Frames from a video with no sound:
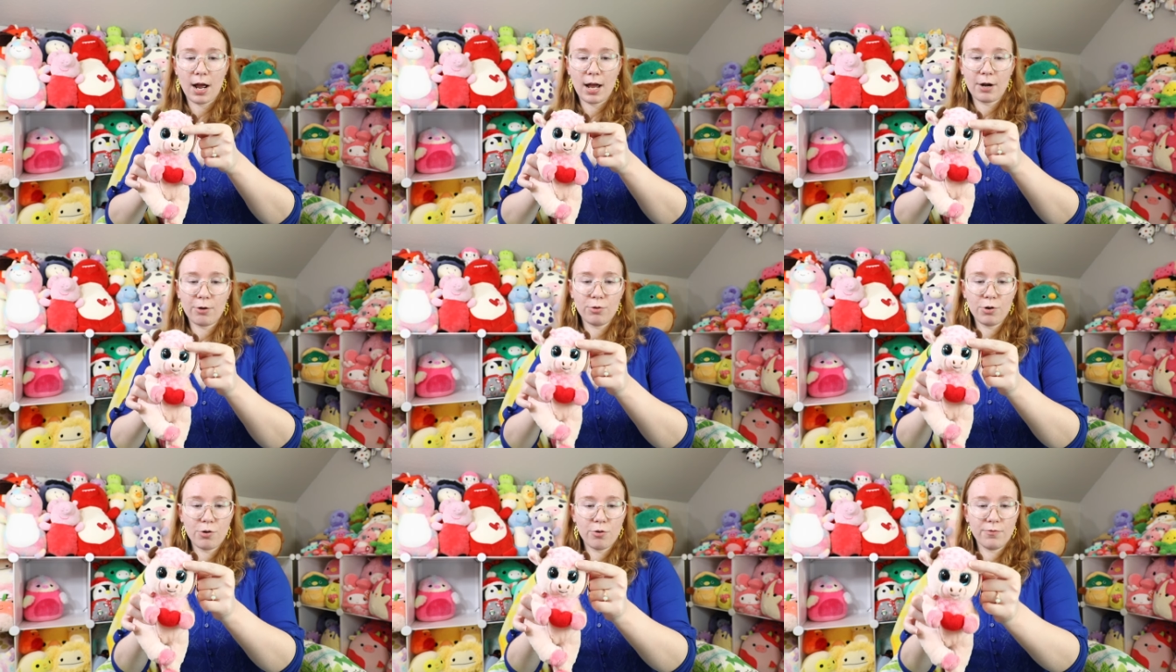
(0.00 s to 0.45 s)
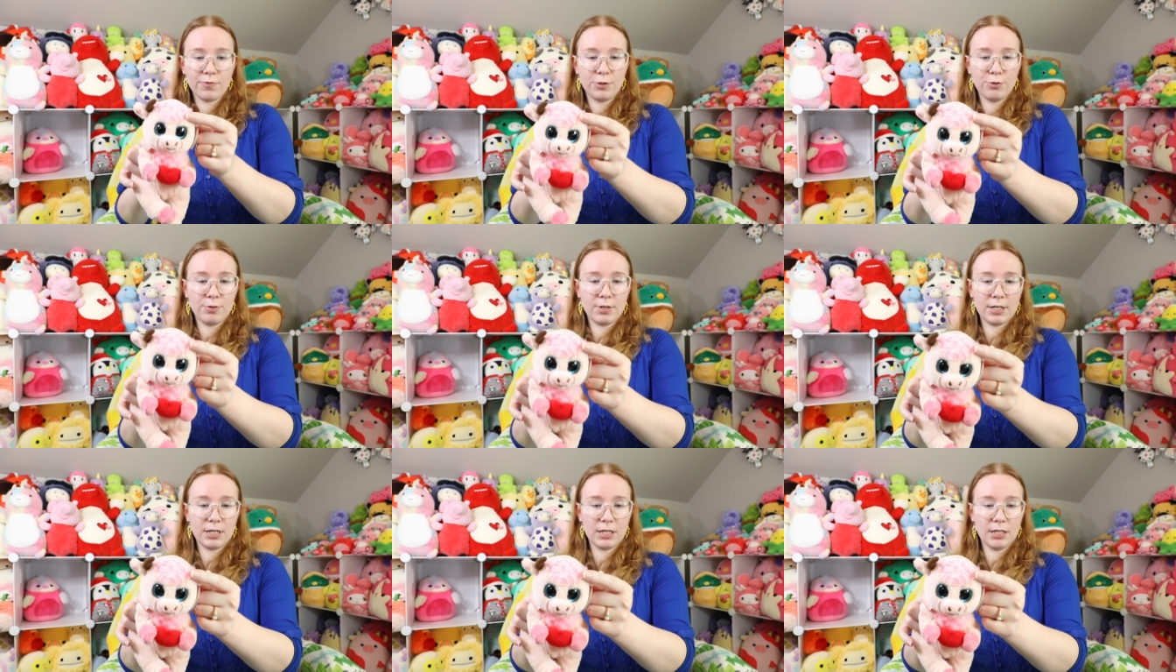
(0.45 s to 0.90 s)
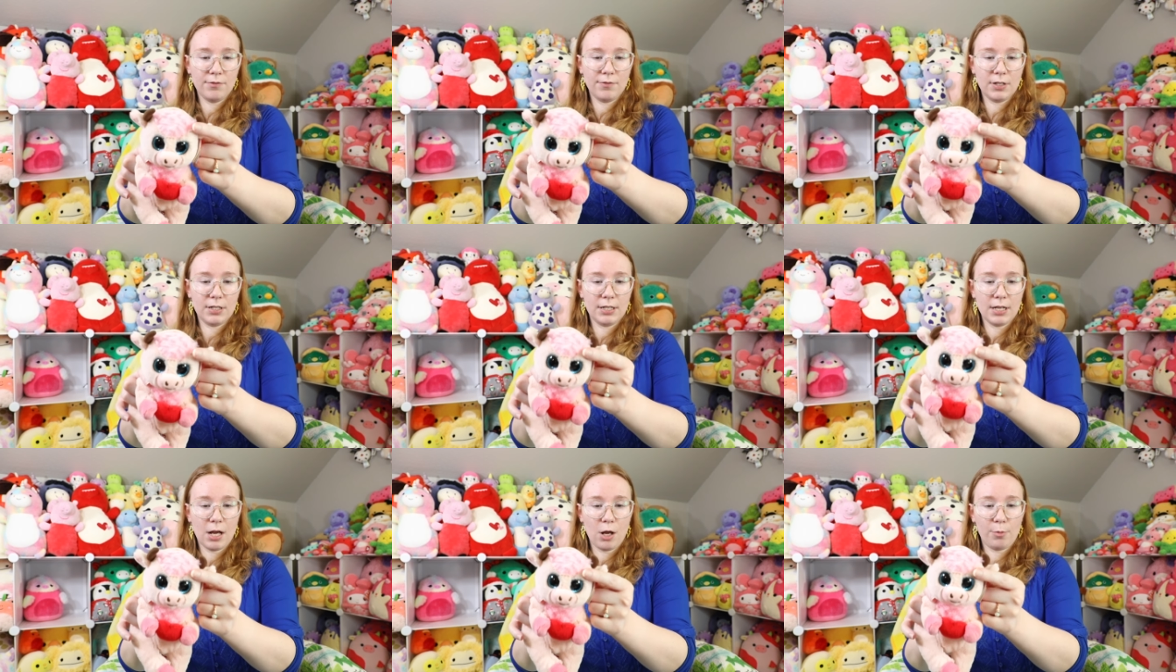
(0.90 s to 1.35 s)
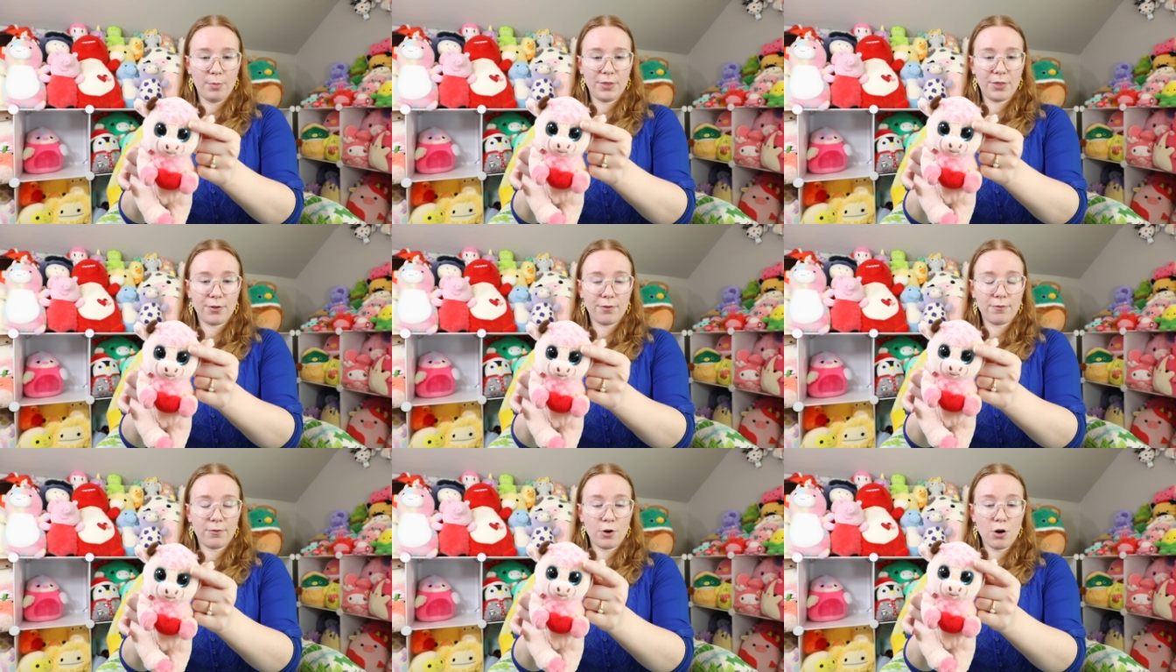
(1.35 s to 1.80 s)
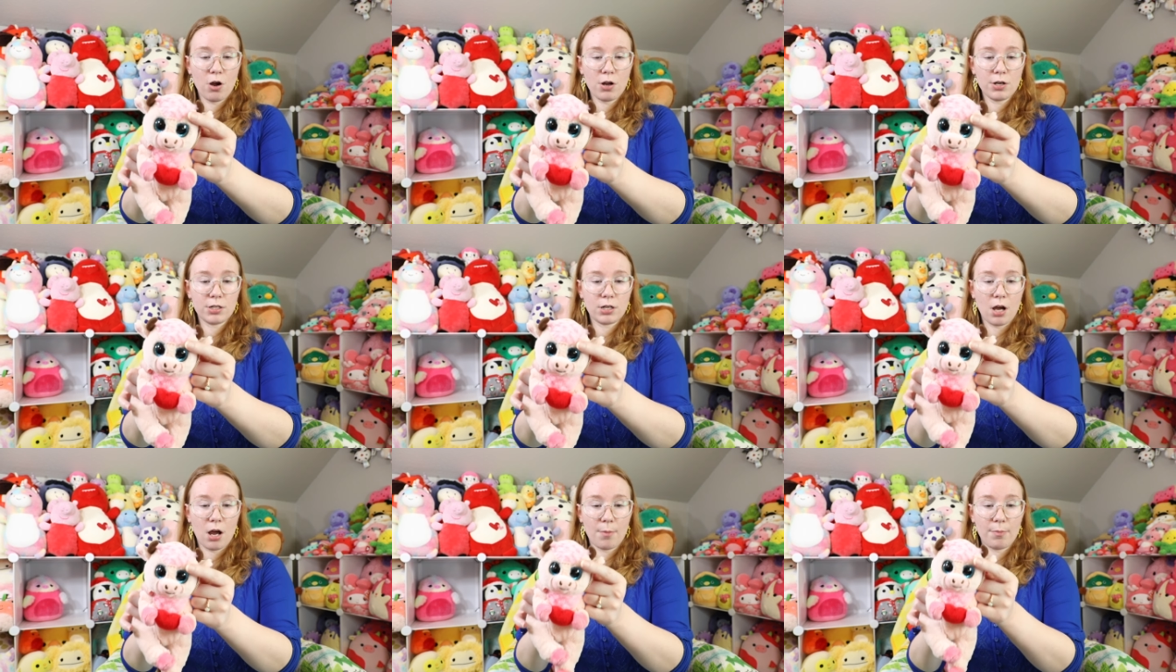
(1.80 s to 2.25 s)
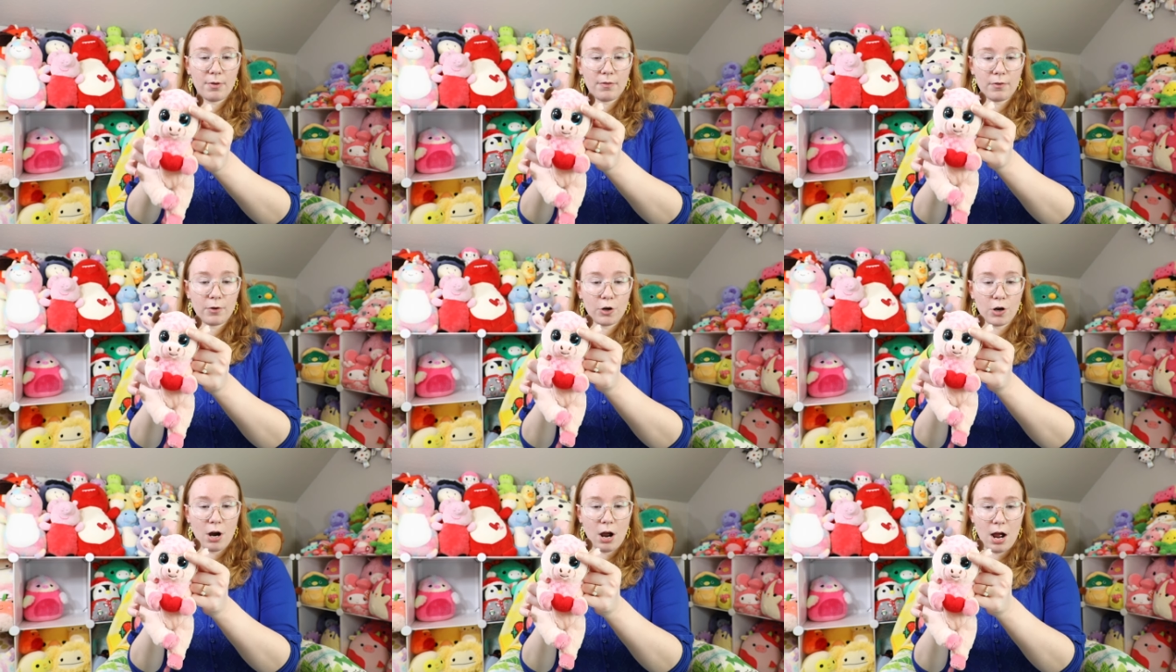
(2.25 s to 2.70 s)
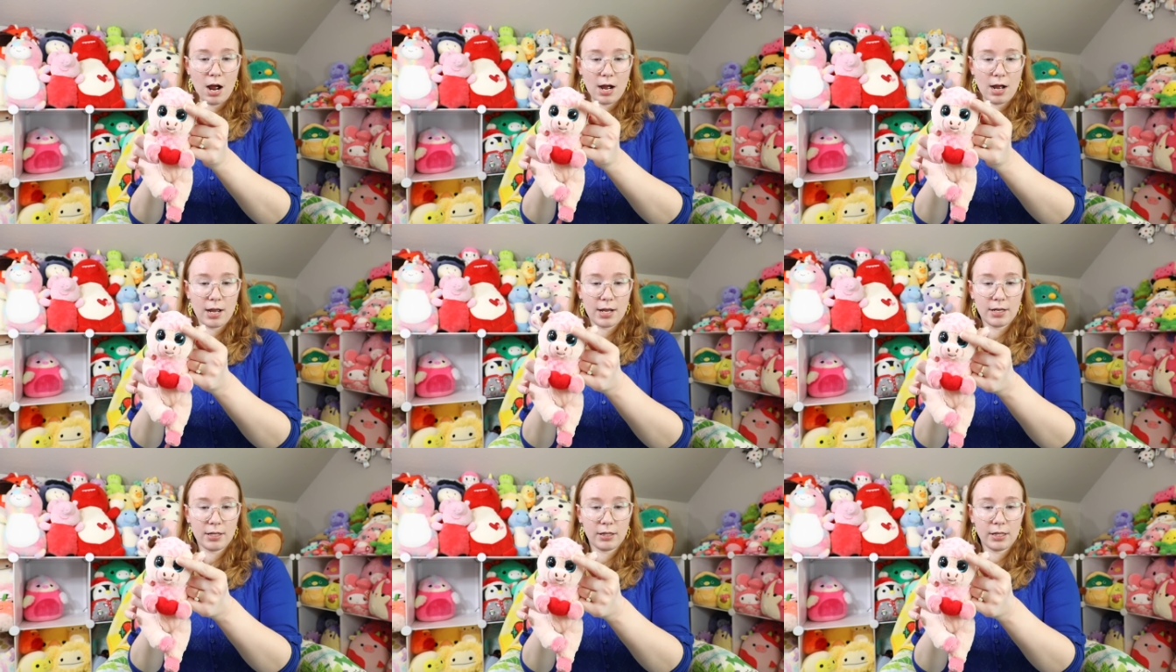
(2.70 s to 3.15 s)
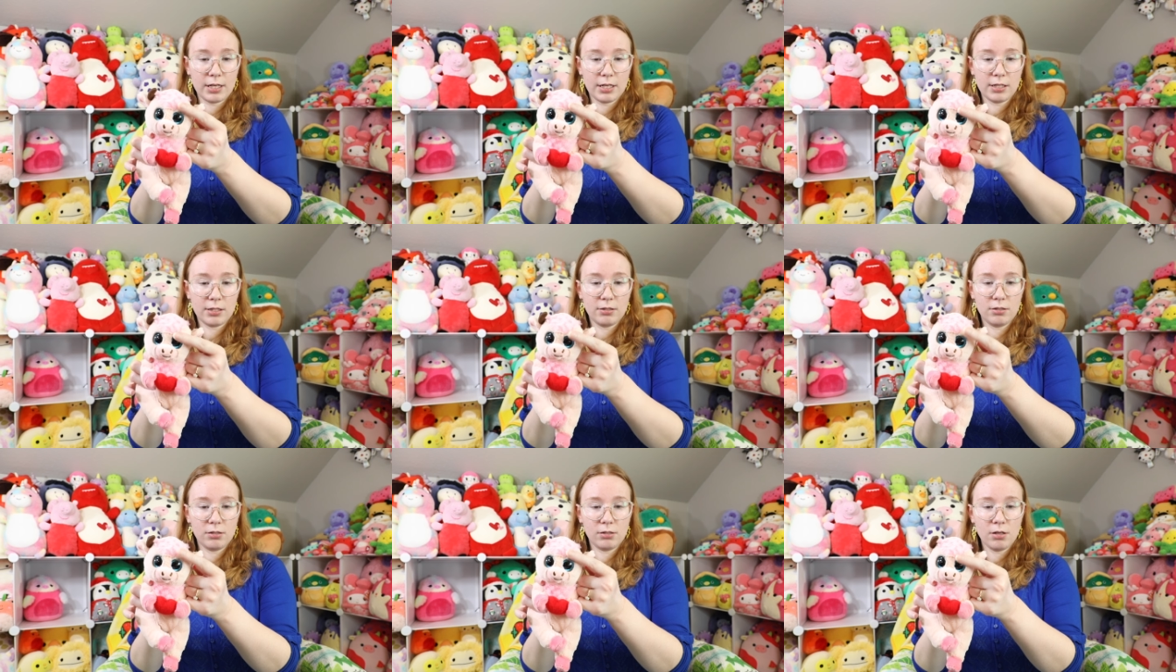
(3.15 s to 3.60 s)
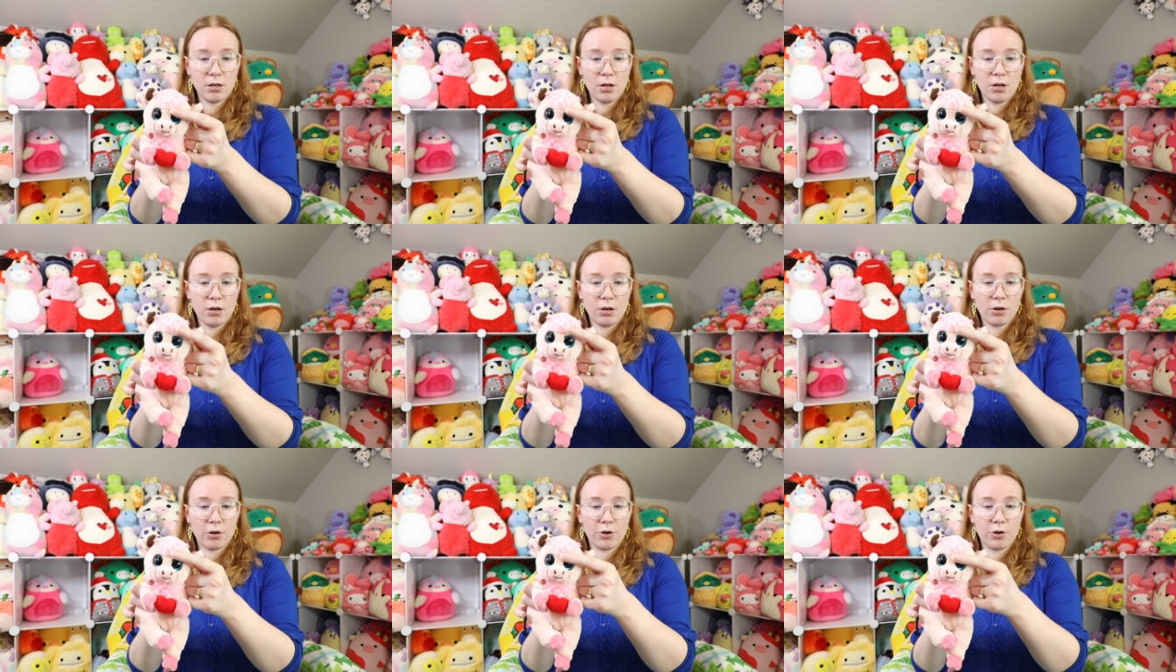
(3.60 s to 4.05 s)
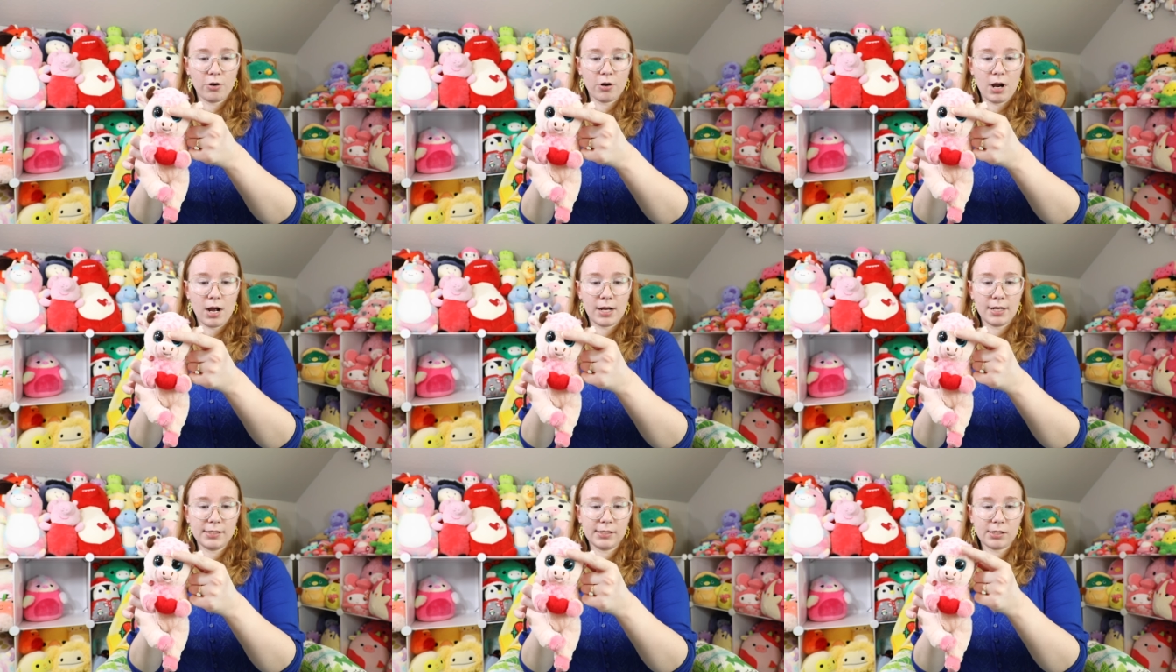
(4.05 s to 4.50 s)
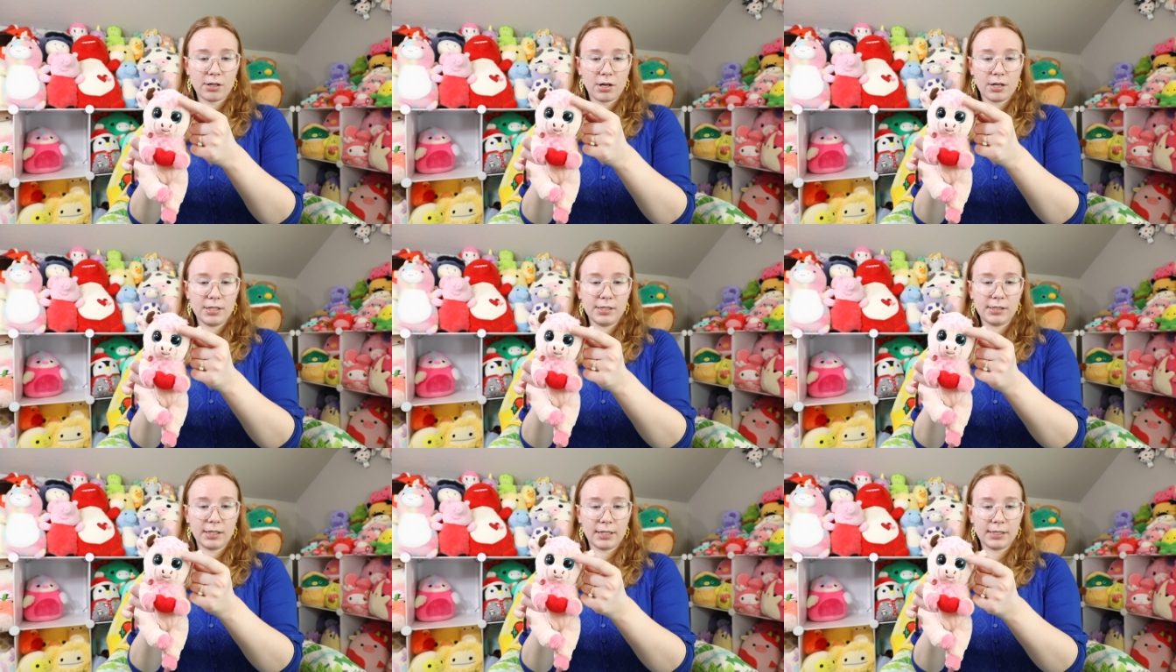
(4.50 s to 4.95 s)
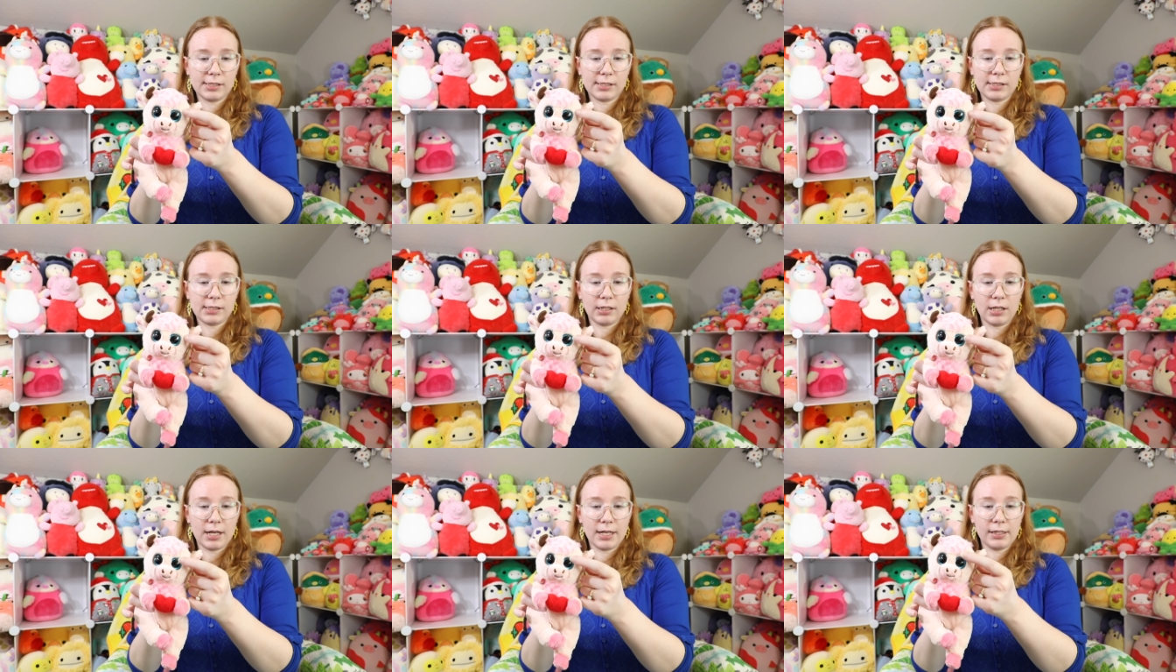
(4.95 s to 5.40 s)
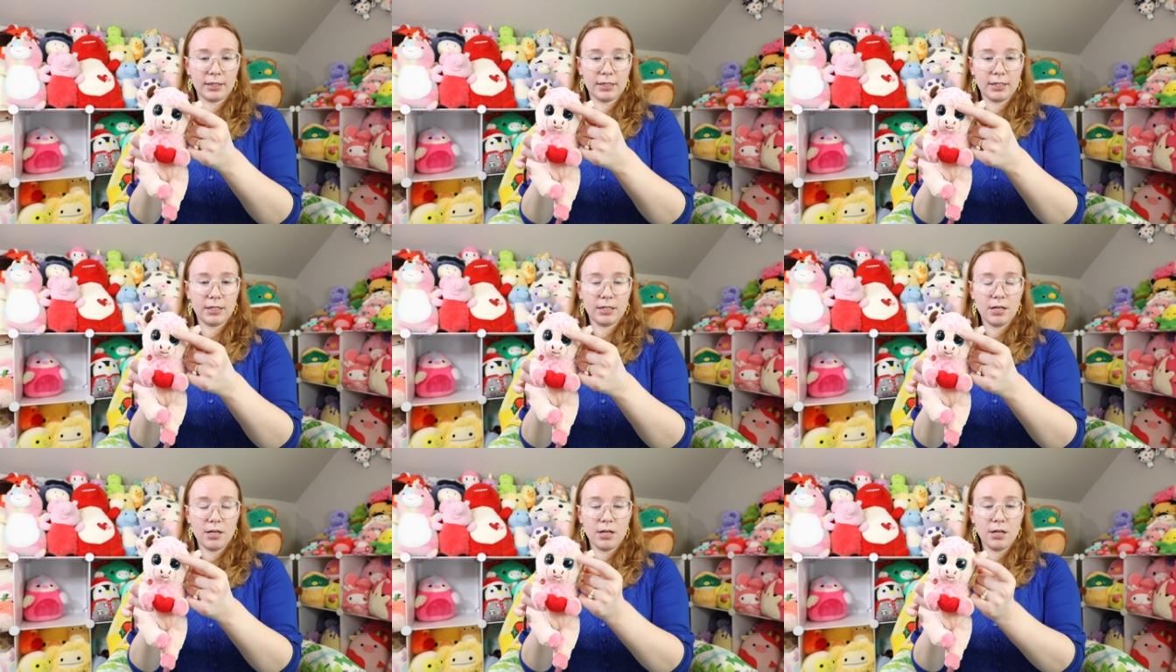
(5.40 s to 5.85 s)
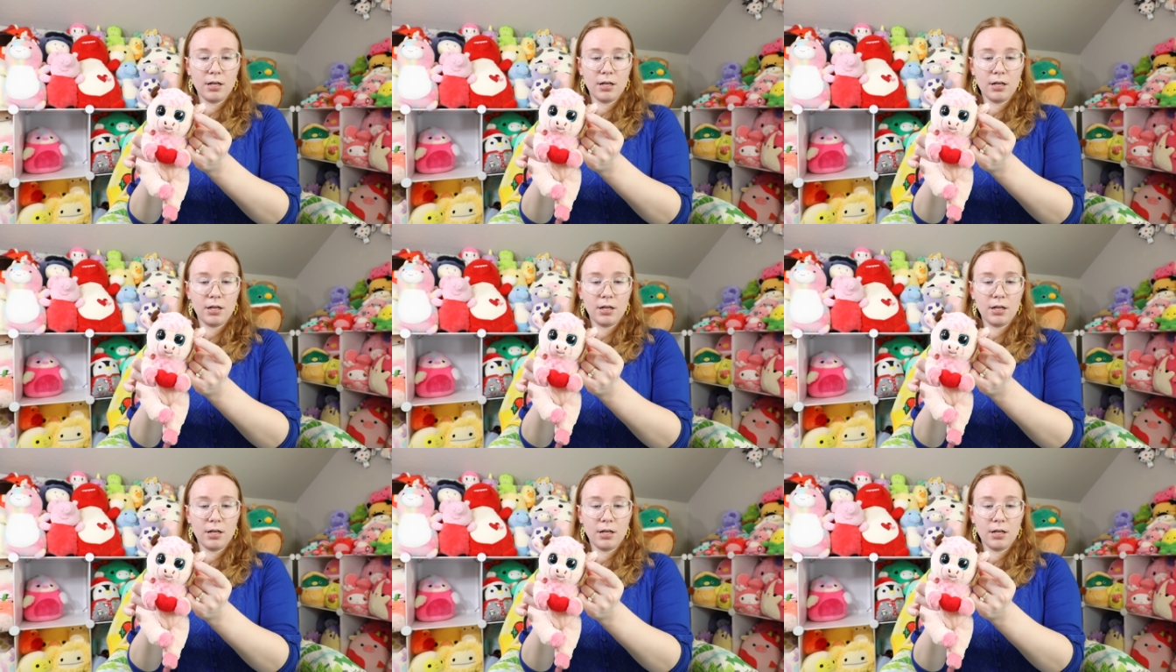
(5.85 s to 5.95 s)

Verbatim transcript: I don't know if you can even tell, but the fur on top of her eyelids or her eyes is like slightly